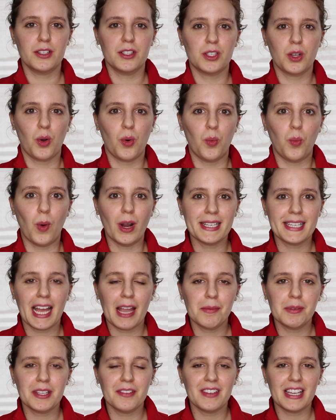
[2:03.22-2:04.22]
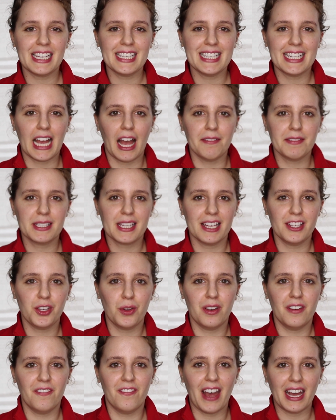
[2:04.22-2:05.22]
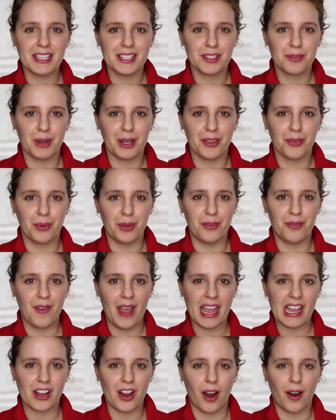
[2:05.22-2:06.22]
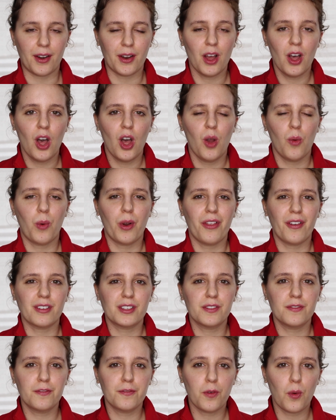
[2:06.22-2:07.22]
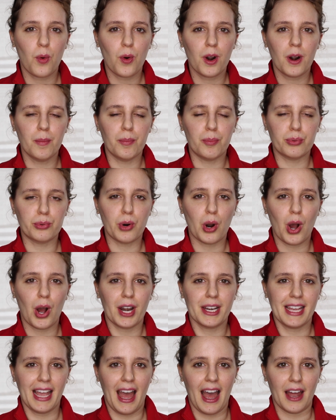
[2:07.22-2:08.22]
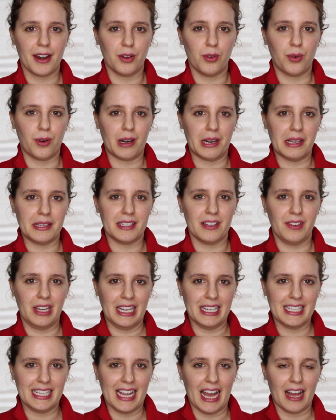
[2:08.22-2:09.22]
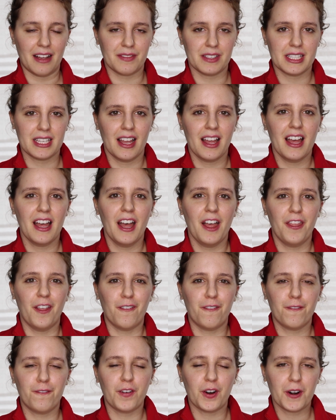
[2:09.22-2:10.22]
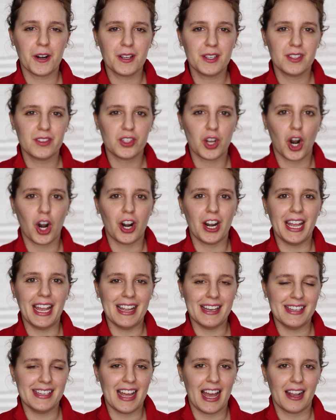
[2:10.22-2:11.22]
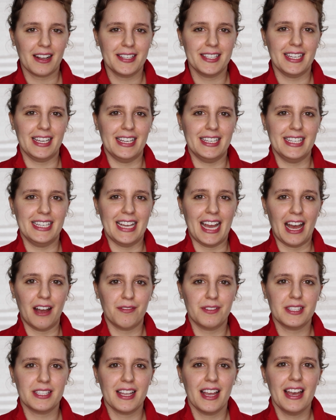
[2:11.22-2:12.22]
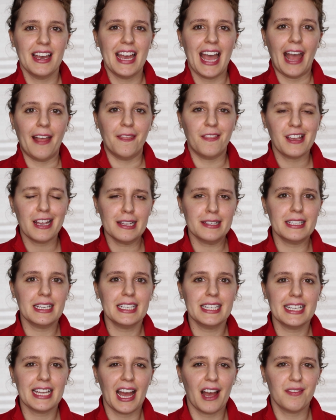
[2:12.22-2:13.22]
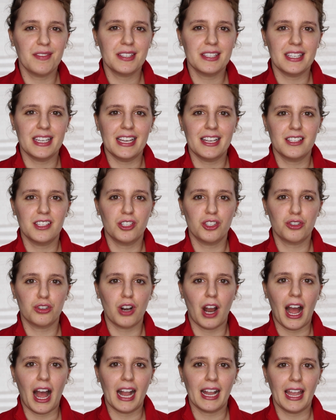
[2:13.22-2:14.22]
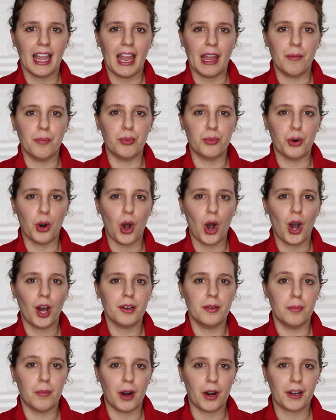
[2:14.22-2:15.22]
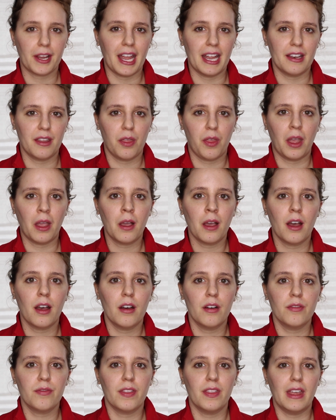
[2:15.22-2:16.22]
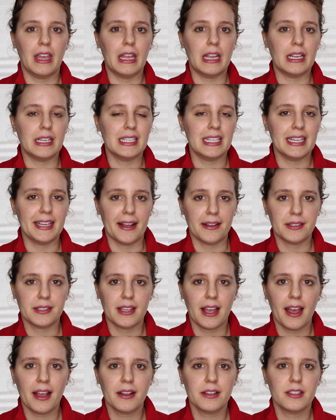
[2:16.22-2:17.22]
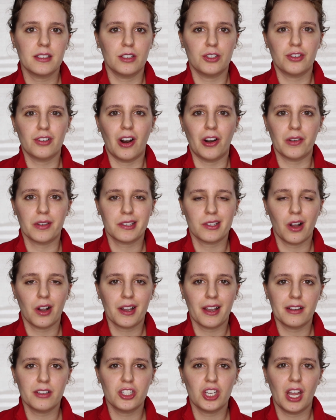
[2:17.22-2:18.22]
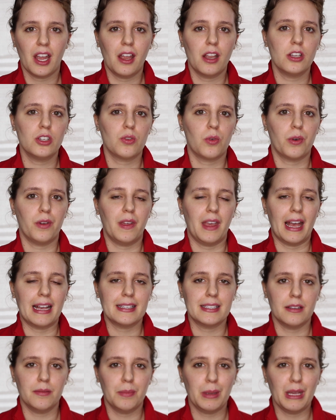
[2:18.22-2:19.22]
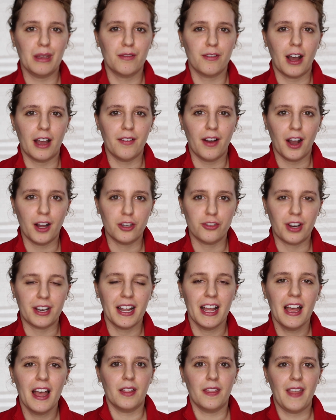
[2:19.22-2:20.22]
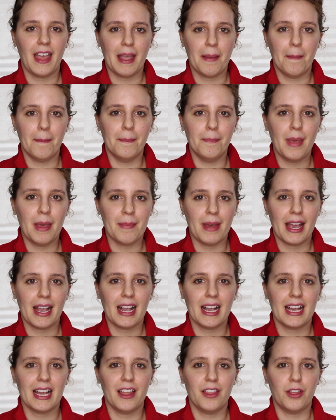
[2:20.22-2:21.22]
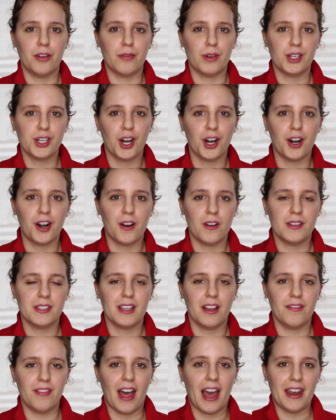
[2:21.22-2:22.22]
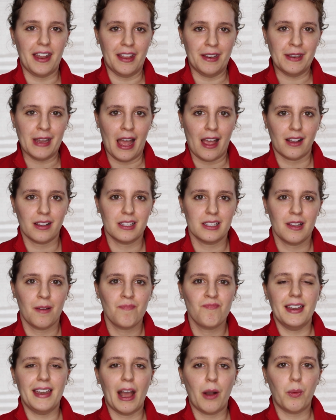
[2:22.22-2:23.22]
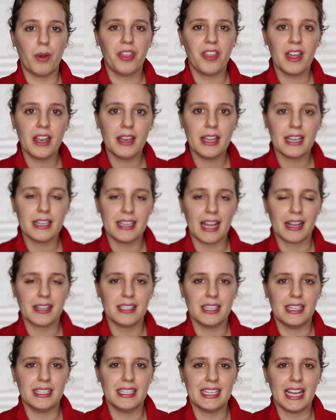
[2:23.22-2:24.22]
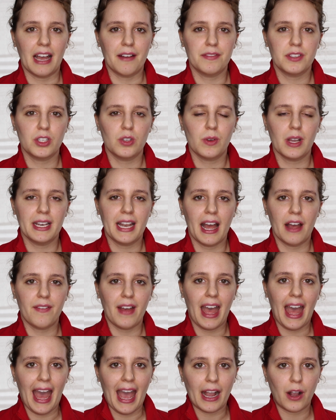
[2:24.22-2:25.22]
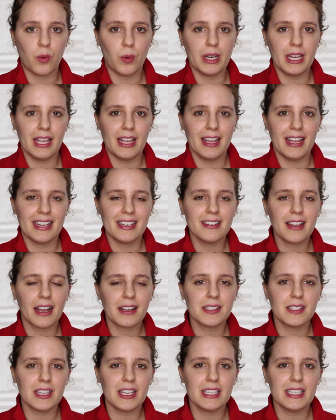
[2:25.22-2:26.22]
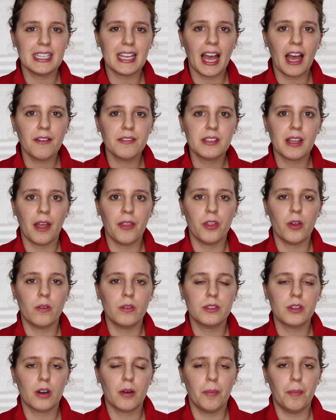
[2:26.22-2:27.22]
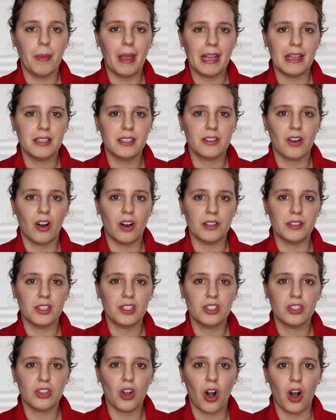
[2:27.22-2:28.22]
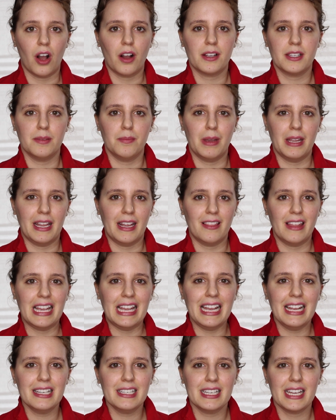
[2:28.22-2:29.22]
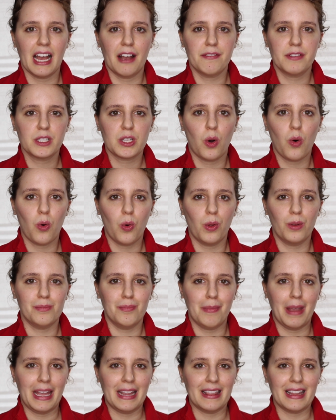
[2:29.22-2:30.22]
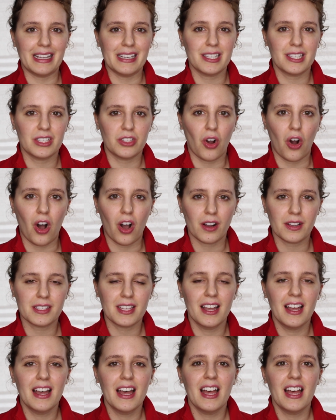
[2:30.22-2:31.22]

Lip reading: So what types of ETFs can you invest with Vanguard? Where there's 4 broad categories of ETFs. The first are index ETFs, and these ETFs seek to track a broad market. Think of the TSX, the Toronto Stock Exchange, or the S&P 500. They mimic the returns of that index. Now within index ETFs, you can have equity index ETFs, and those are based on stocks, meaning the ETFs hold mainly stocks.